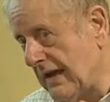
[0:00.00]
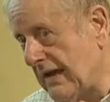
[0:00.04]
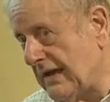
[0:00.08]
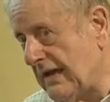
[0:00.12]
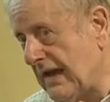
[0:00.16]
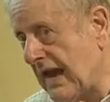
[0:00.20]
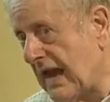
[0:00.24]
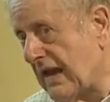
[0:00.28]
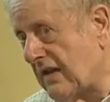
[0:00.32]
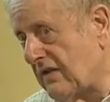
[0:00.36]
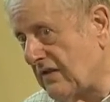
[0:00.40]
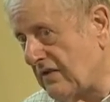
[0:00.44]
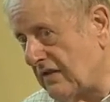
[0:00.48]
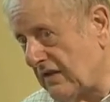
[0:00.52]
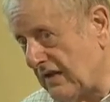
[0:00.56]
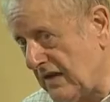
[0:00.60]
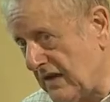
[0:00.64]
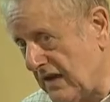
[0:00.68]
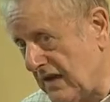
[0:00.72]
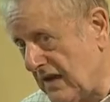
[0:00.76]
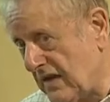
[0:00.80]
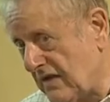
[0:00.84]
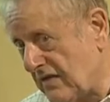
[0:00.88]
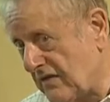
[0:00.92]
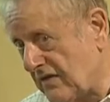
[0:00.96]
it actually
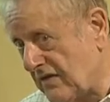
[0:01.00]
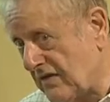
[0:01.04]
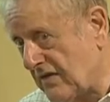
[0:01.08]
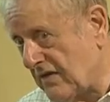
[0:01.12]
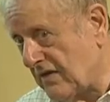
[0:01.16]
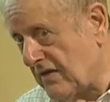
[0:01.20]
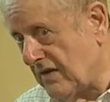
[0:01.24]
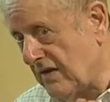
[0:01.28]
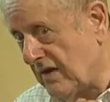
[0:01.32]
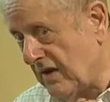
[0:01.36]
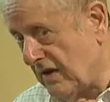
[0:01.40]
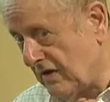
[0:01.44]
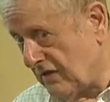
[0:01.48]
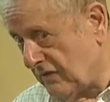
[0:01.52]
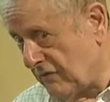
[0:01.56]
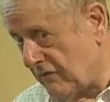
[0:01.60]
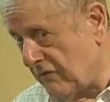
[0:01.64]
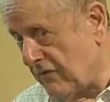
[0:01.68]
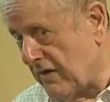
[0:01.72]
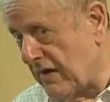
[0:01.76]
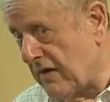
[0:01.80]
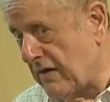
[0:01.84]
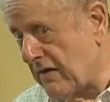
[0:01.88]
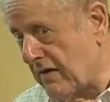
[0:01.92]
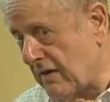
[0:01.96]
is. It's
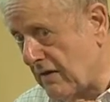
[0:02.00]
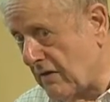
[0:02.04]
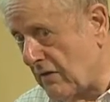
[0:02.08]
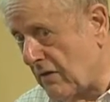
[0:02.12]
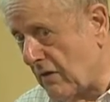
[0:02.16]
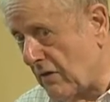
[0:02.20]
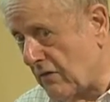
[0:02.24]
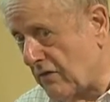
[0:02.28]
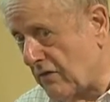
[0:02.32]
very close.